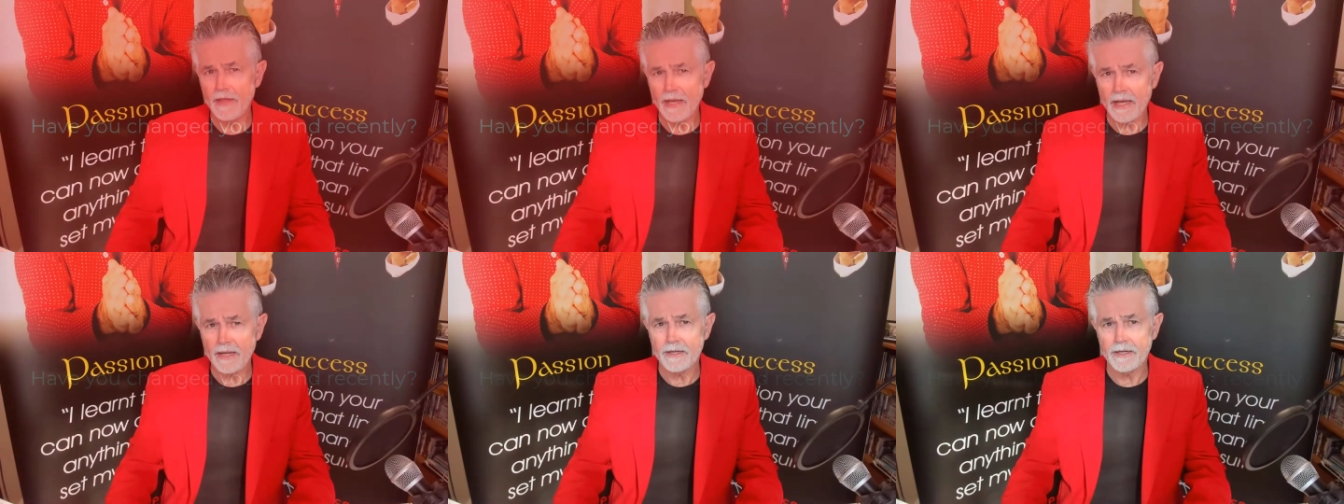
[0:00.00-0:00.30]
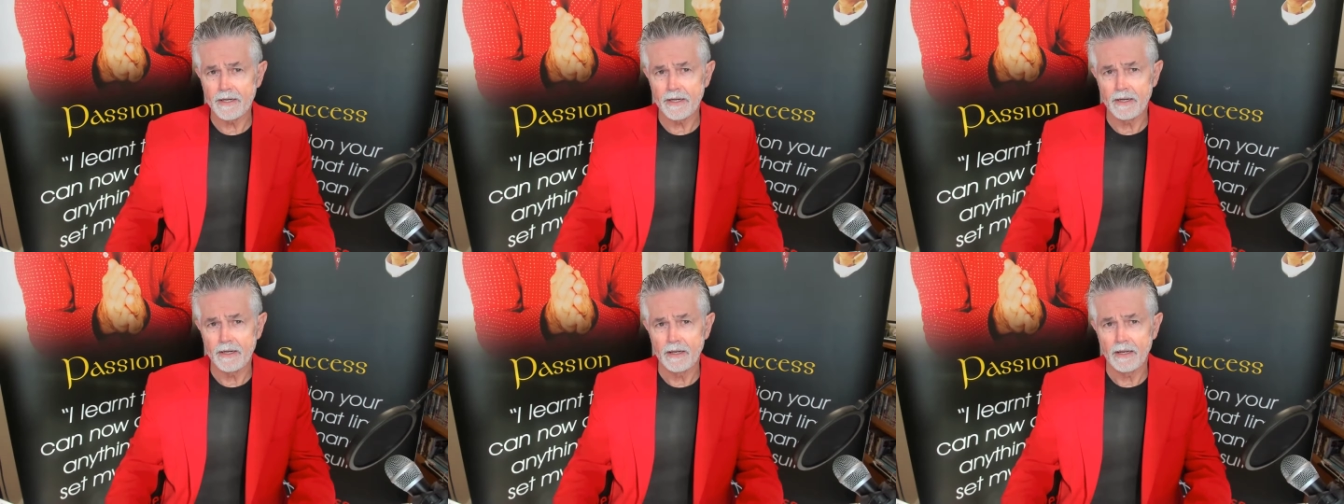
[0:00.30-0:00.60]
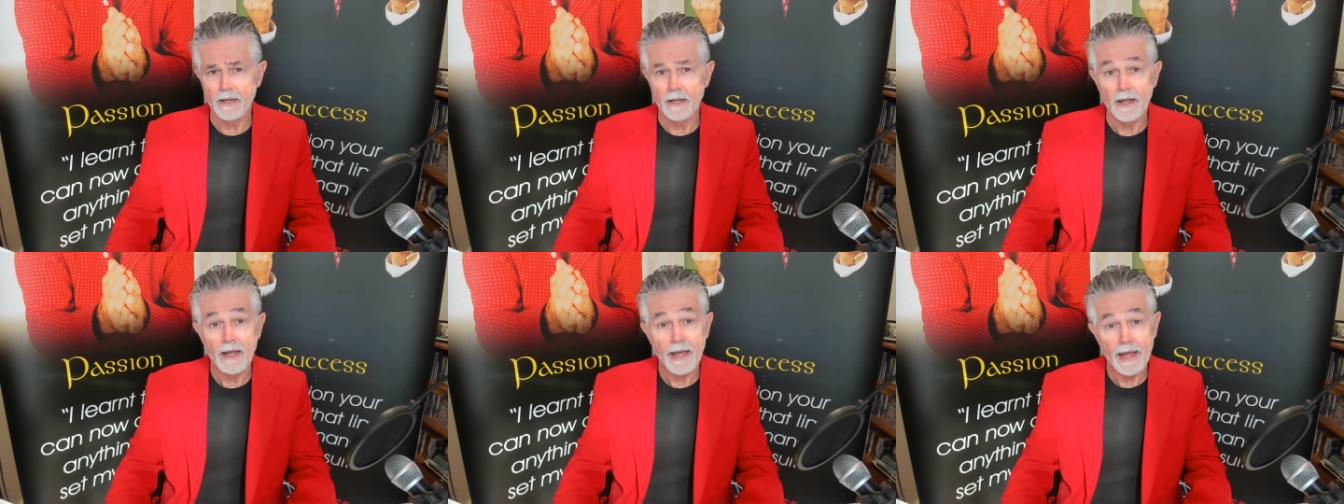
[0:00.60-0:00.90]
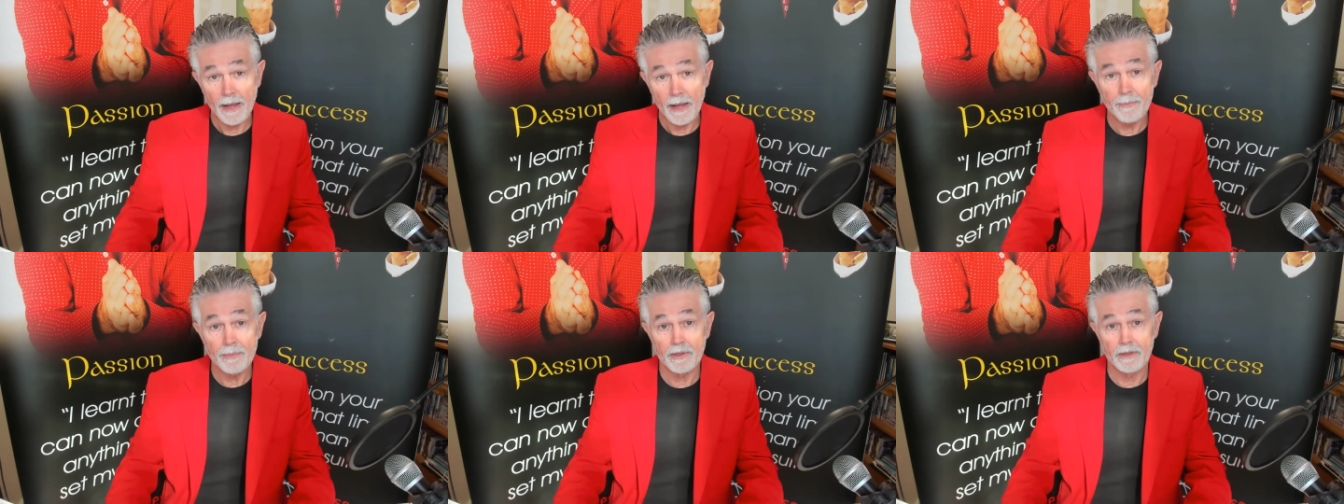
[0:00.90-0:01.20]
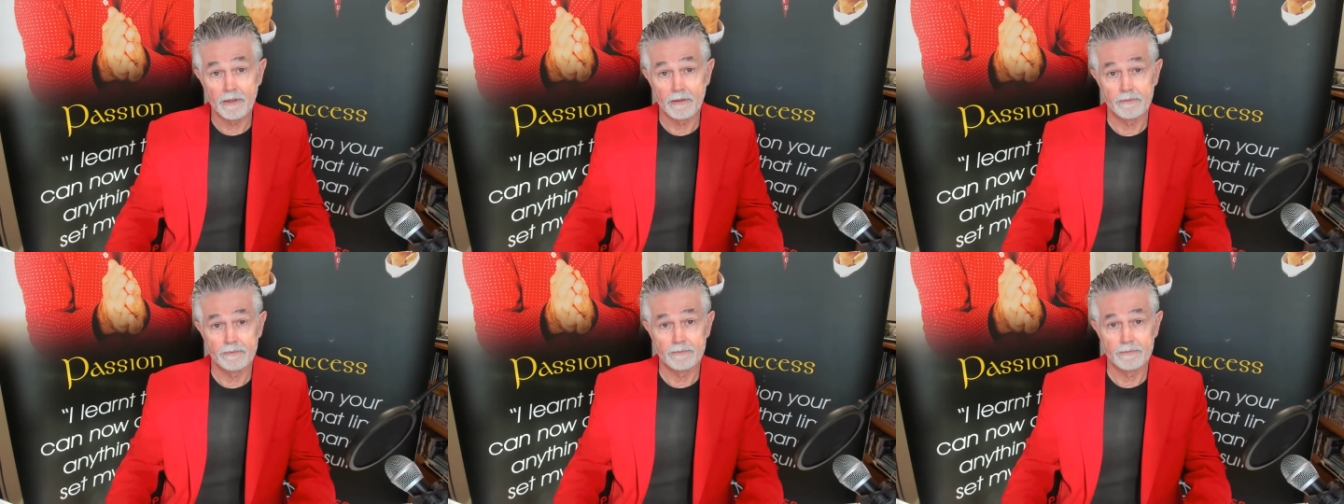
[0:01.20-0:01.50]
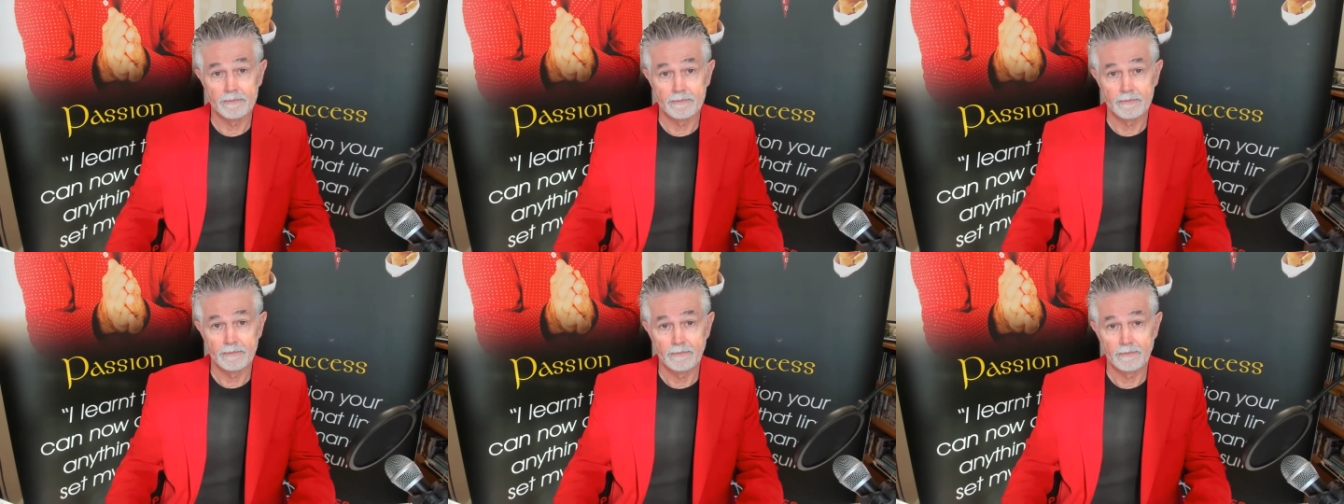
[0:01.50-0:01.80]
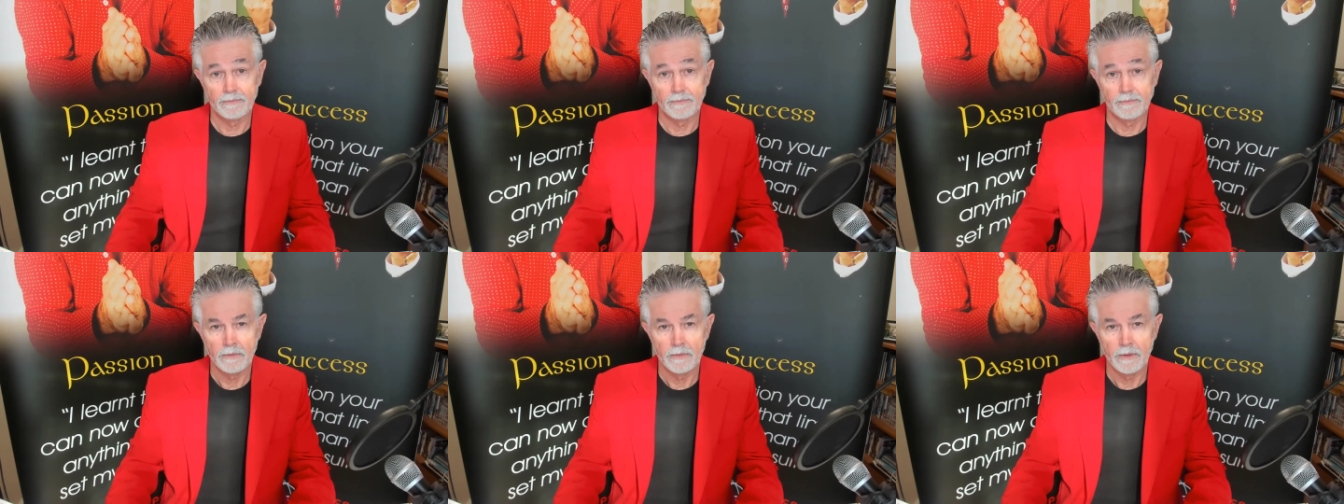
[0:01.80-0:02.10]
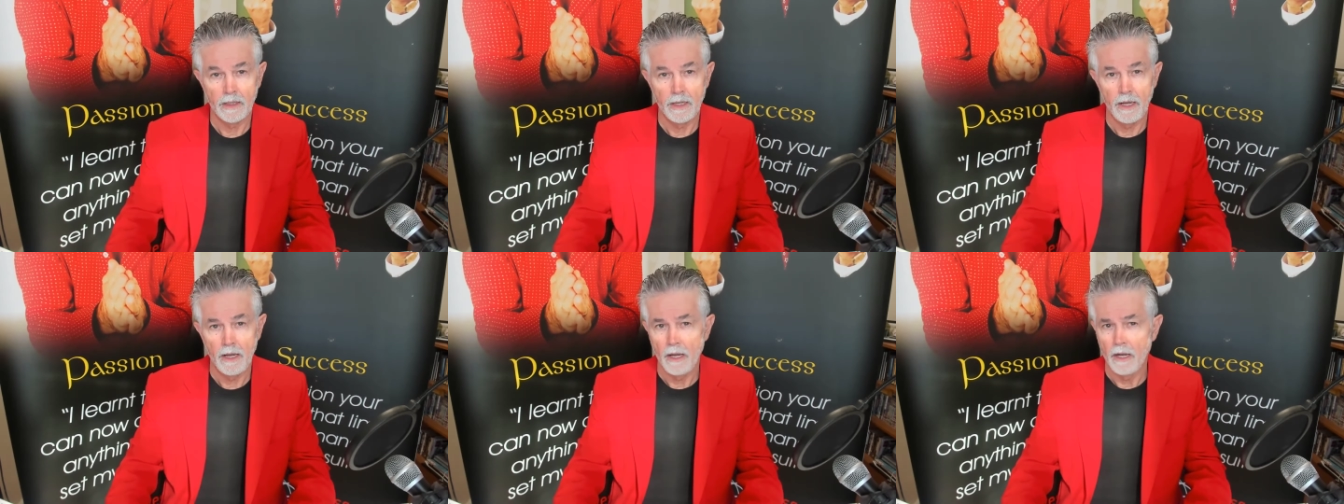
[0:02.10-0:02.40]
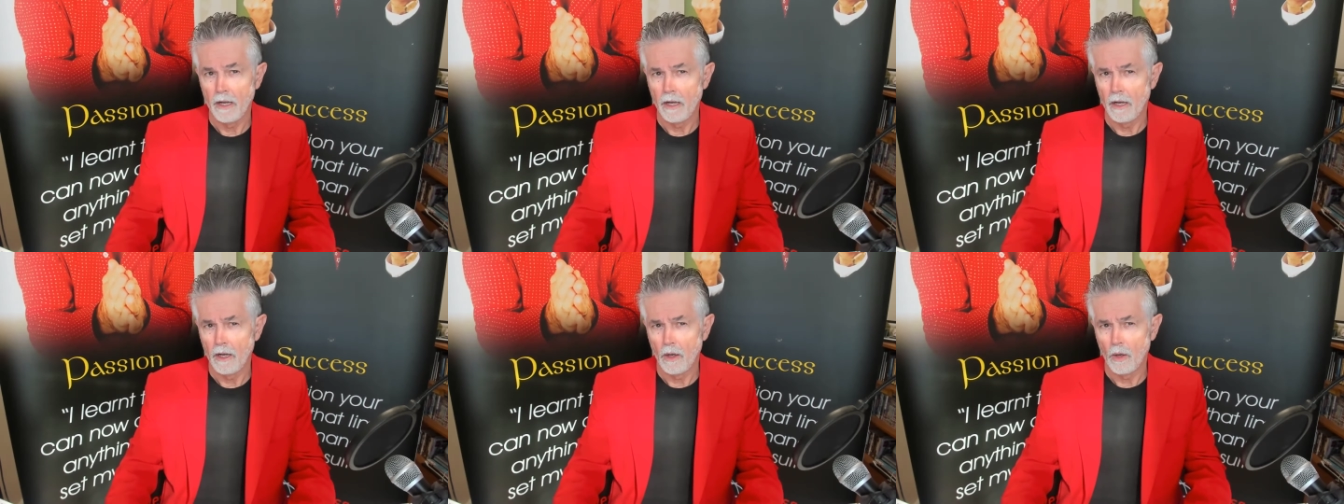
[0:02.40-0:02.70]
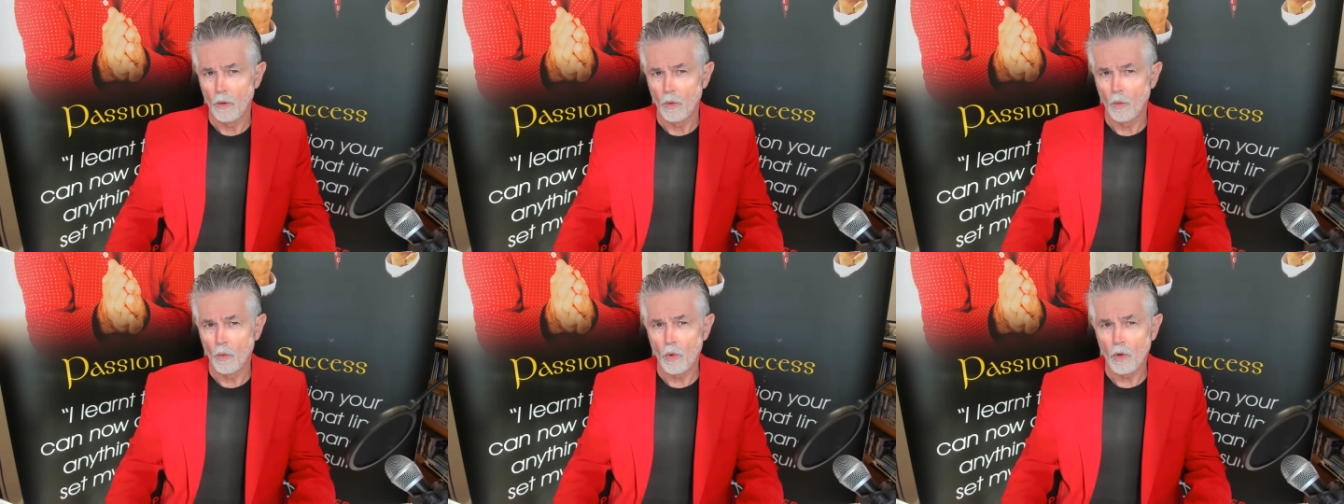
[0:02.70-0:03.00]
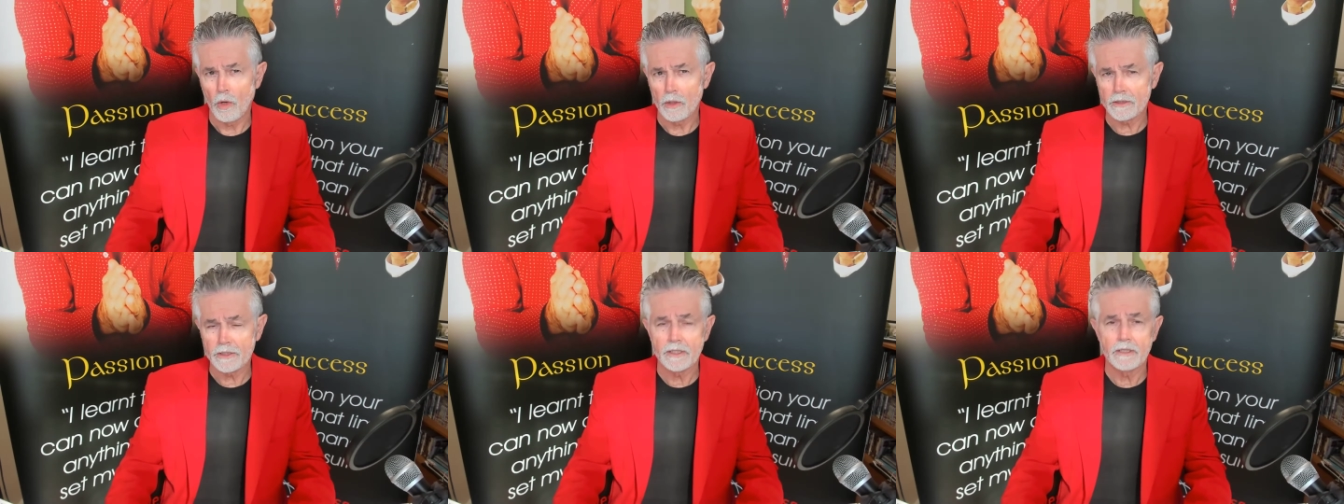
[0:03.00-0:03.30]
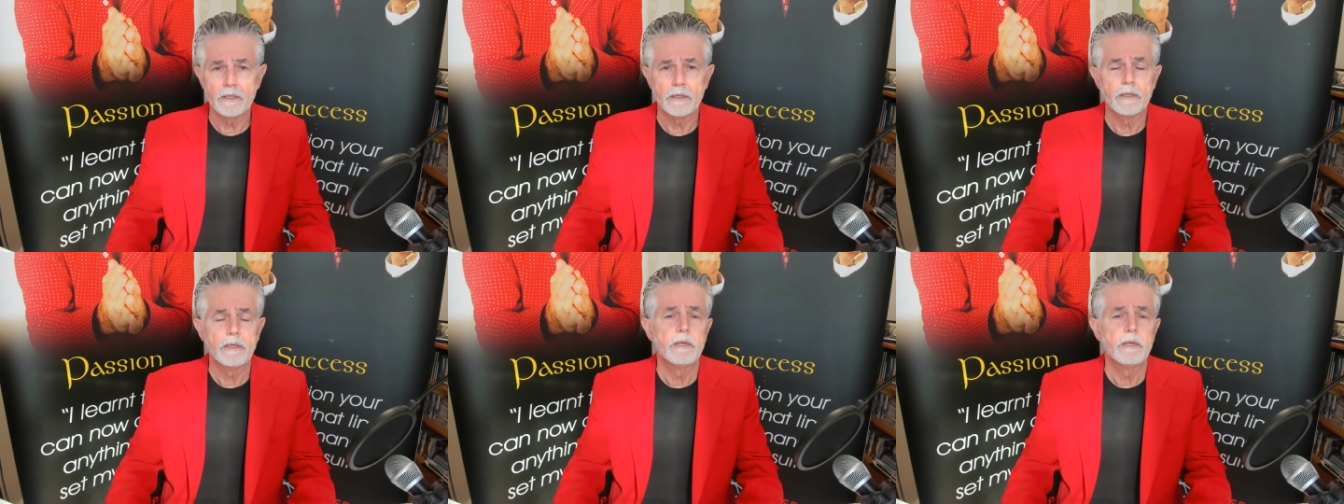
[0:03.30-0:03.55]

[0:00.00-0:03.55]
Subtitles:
that happen? What